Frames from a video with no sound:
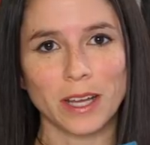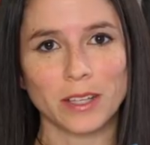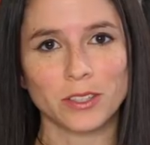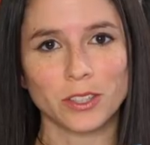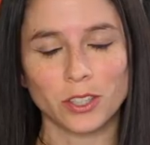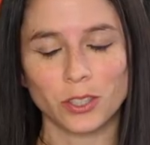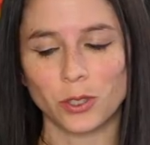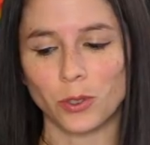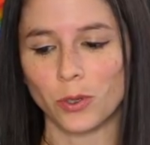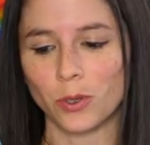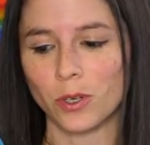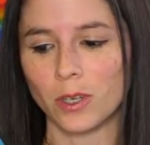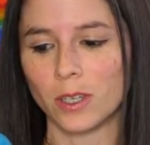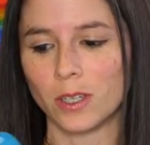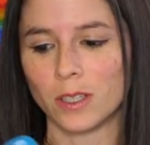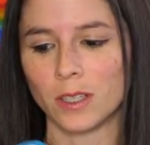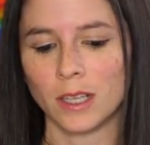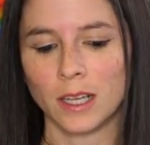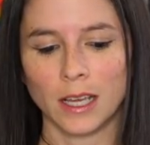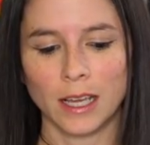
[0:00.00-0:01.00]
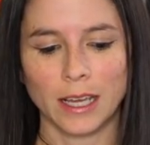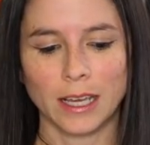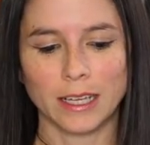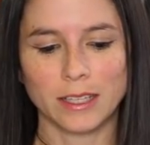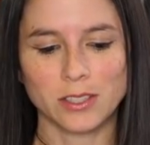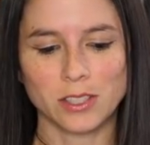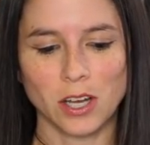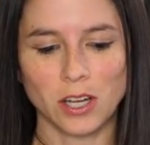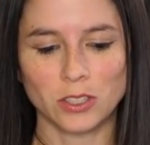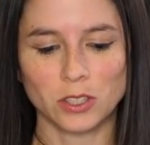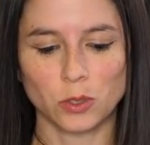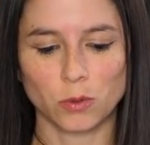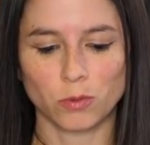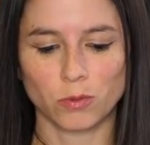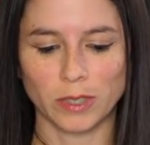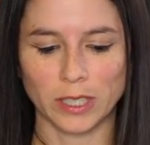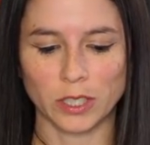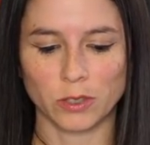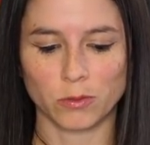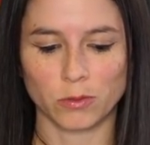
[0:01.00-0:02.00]
rather cool. It's called a
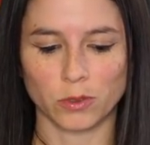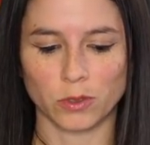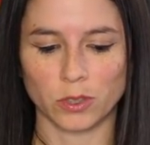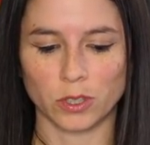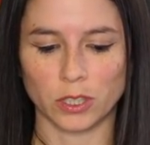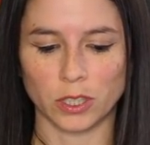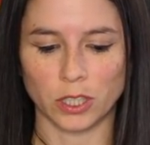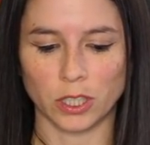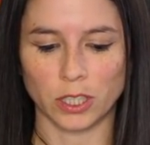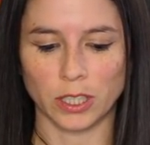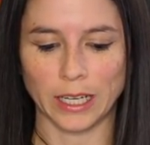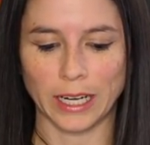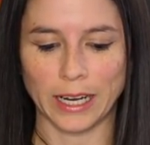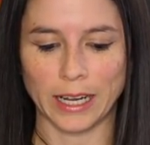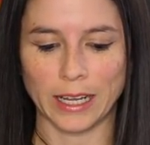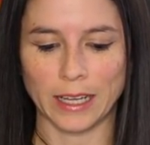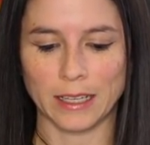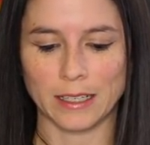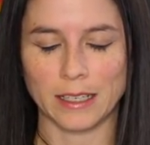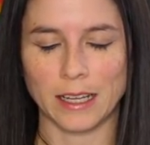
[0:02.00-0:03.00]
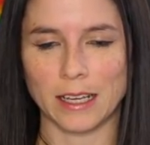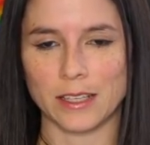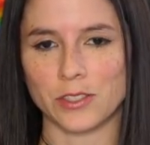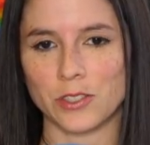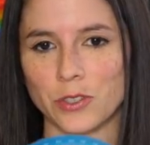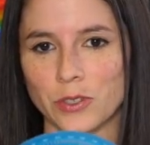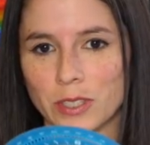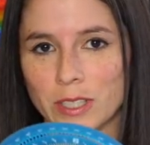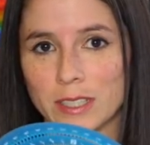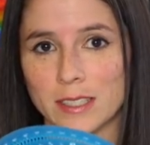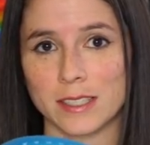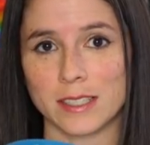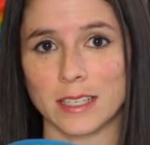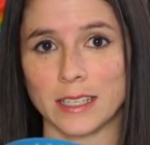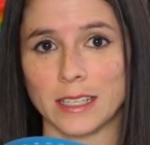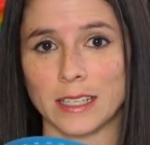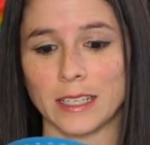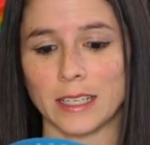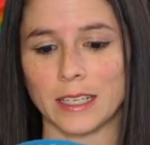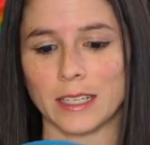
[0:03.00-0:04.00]
ring ruler, and as you can
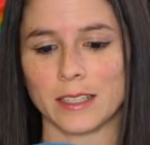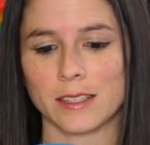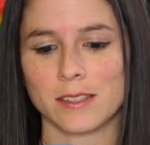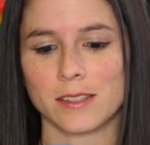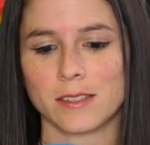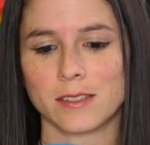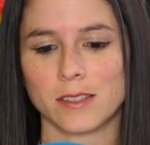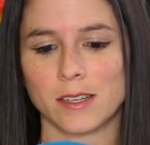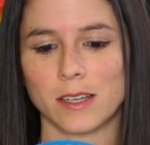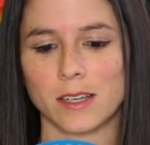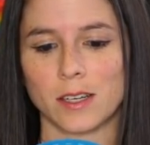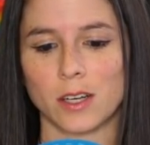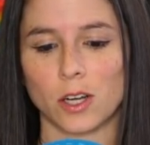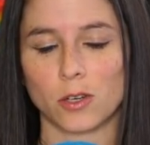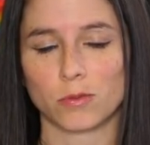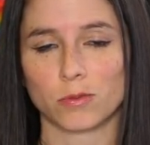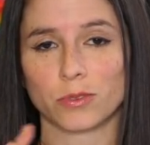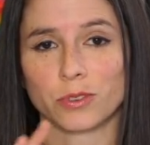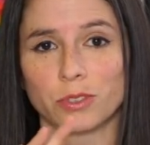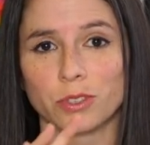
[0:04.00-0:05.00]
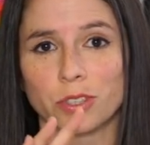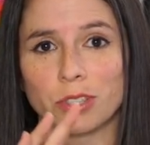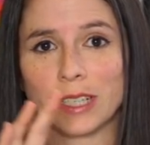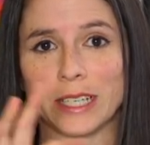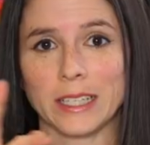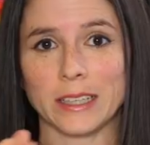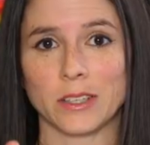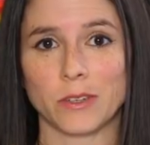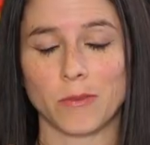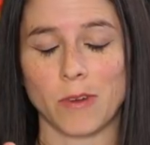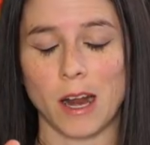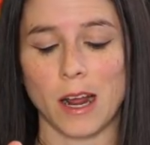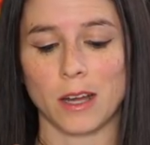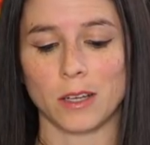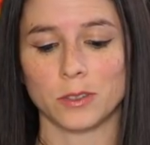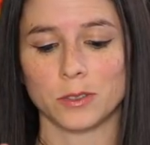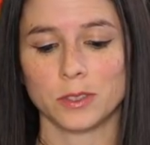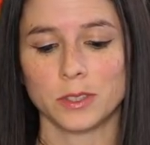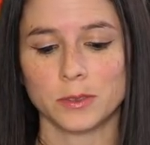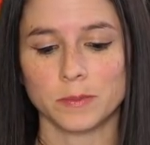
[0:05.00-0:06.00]
see, it's uh, a ruler in the
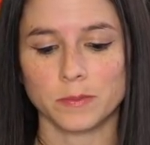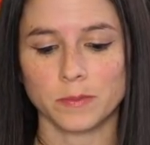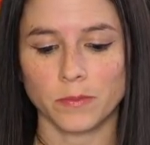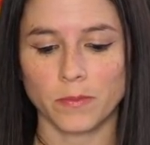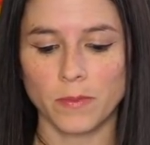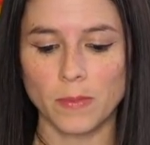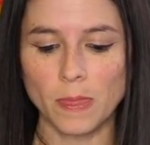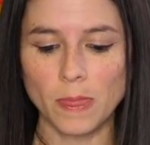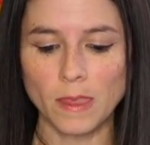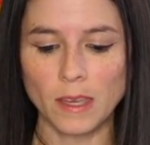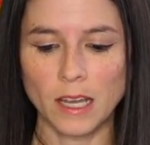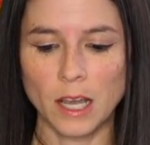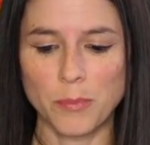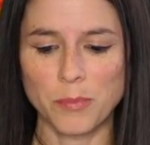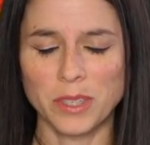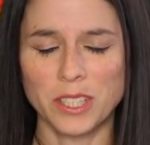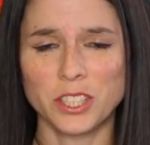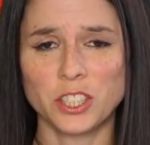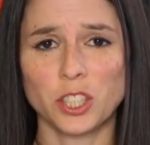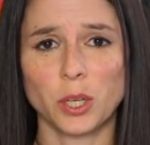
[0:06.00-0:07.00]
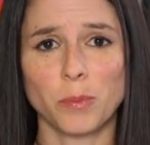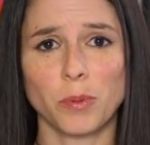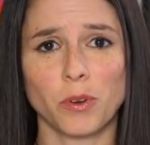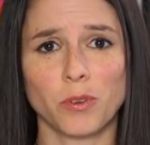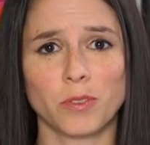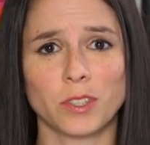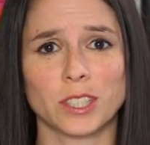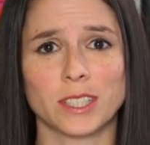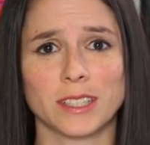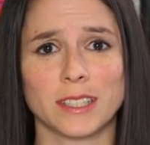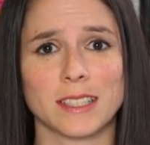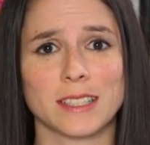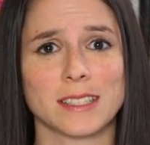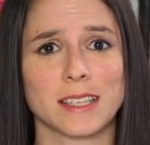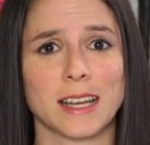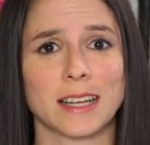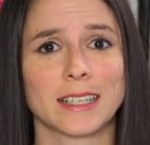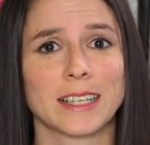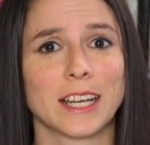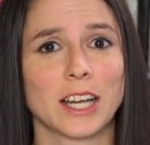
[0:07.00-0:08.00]
round. I'm going to jump over to the
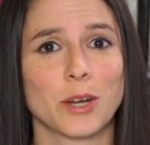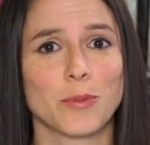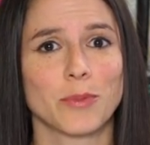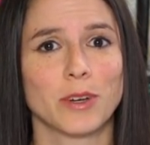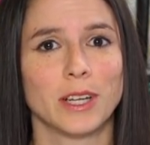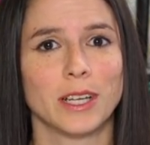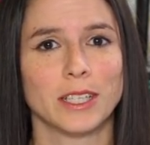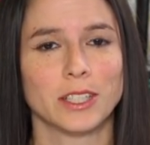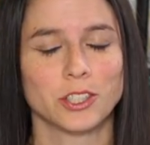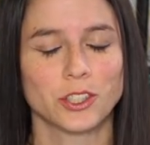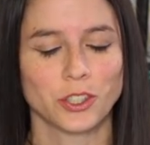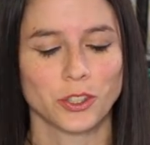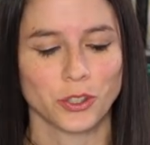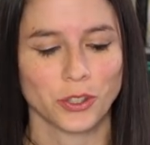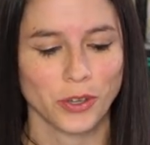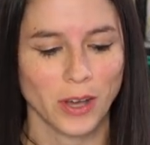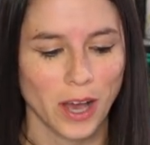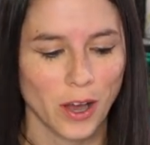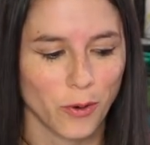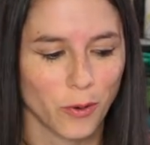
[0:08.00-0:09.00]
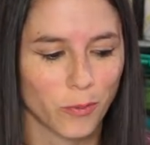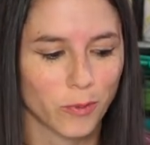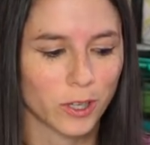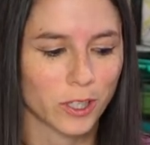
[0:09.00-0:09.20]
side camera and show you how it